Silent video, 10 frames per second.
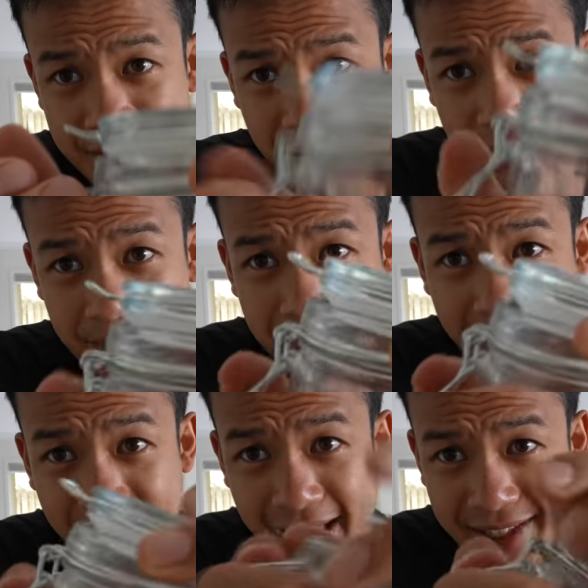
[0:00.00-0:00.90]

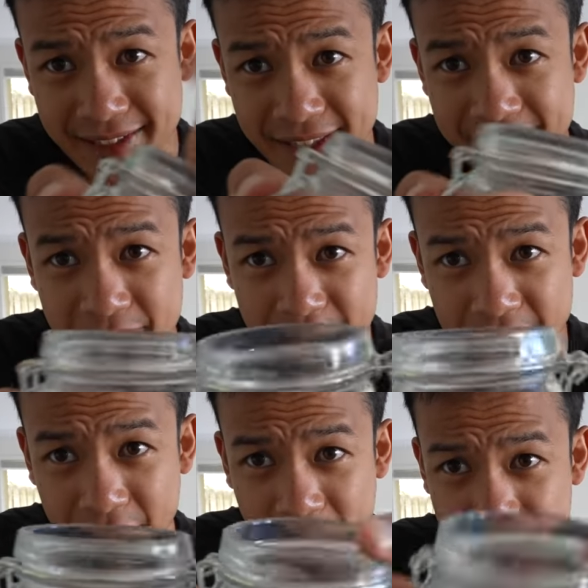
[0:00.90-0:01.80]
So as the theory
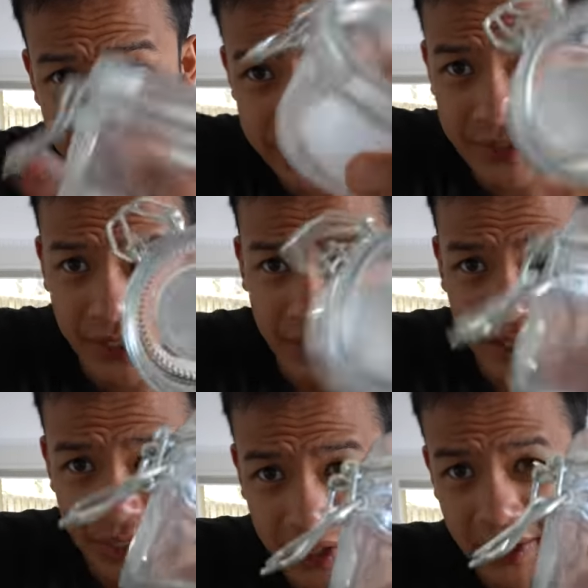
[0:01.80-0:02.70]
goes,
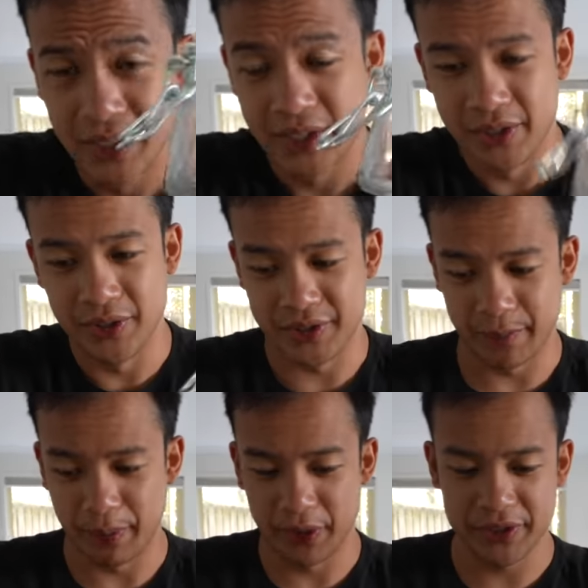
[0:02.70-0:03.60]
you're
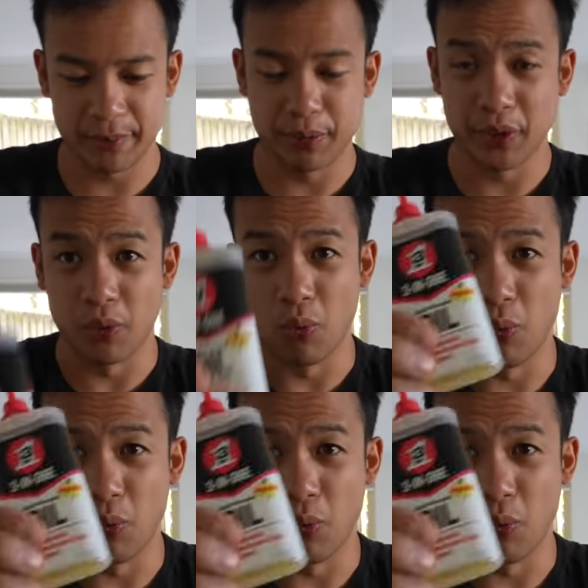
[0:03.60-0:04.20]
supposed to put